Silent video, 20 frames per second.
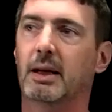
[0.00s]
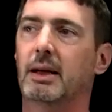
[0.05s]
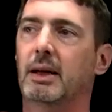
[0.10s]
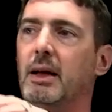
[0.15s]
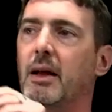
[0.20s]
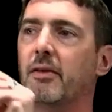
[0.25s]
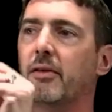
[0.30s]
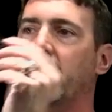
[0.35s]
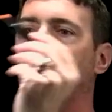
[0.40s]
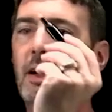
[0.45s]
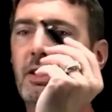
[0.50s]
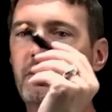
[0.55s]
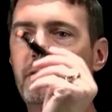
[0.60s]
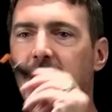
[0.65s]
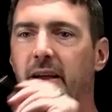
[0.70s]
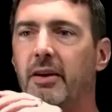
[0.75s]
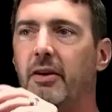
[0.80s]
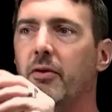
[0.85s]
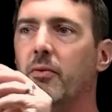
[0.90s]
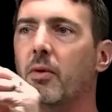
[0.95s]
And so I actually
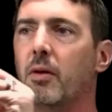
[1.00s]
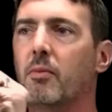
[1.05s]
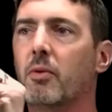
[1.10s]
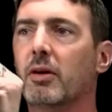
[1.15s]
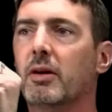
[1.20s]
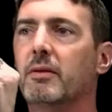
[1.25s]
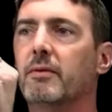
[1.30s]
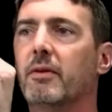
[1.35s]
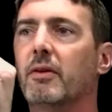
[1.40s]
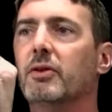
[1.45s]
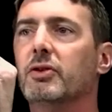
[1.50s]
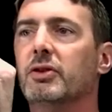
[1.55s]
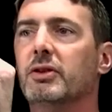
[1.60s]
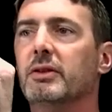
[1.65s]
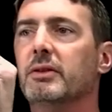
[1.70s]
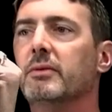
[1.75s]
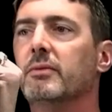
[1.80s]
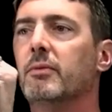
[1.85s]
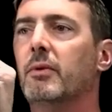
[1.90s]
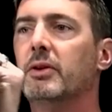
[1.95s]
need to do one more
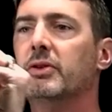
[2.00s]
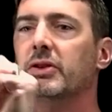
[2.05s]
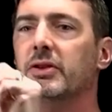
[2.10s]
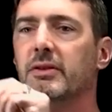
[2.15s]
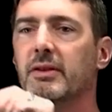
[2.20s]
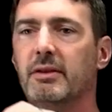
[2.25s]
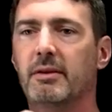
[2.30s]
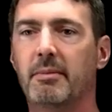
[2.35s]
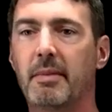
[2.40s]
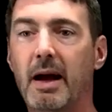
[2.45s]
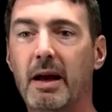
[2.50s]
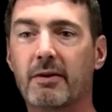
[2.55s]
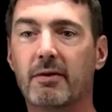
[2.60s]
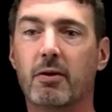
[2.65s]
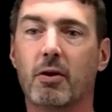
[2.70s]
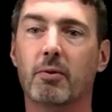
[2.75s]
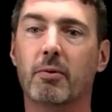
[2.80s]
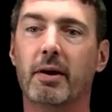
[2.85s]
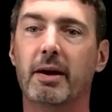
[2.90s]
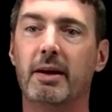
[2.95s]
conversion, which the mass
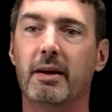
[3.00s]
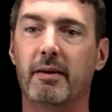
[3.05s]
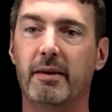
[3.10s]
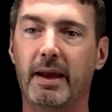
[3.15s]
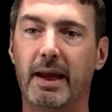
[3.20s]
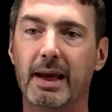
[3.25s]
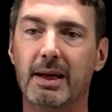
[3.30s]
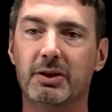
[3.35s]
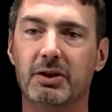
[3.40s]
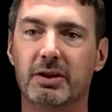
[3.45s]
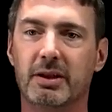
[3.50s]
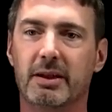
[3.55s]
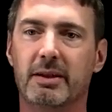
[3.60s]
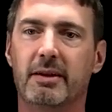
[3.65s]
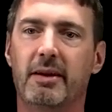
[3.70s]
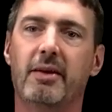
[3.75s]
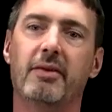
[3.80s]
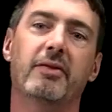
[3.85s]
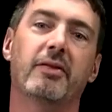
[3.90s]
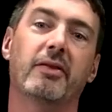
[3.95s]
flow rate of the engine
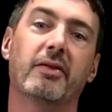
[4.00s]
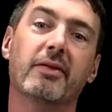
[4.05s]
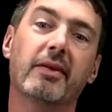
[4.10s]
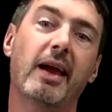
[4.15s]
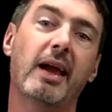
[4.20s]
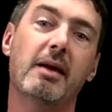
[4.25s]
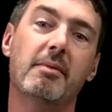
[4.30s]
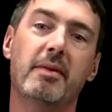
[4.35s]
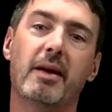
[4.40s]
is the same